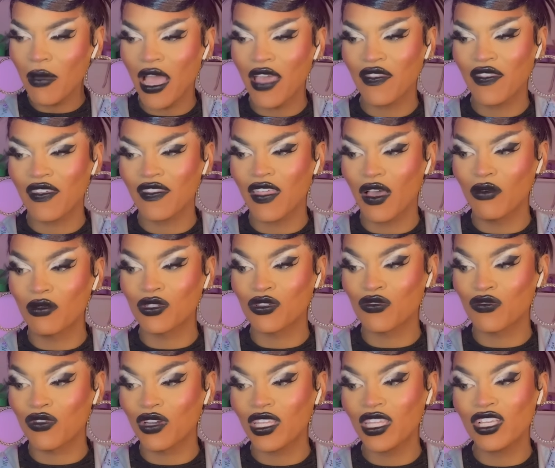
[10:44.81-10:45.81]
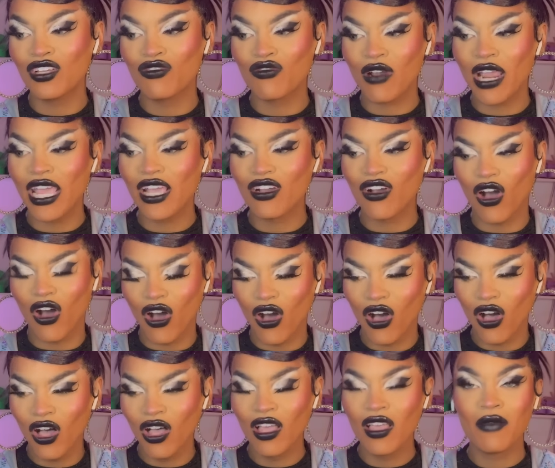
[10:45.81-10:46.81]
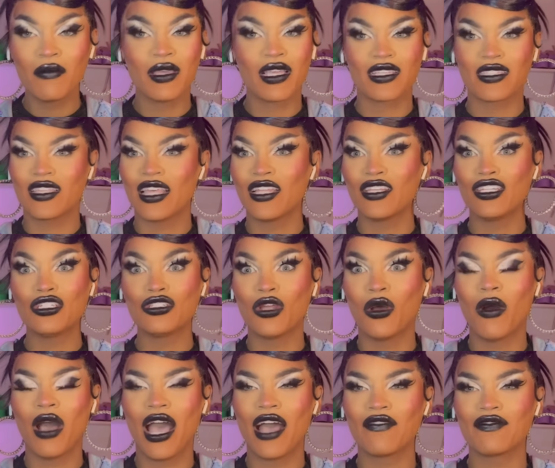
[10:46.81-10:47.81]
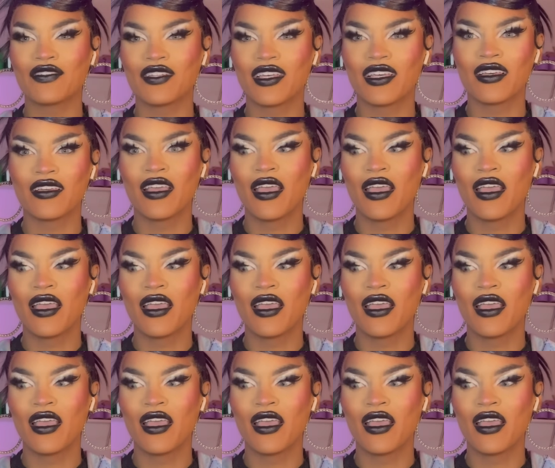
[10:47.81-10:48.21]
I think that was a really great call because then you don't have to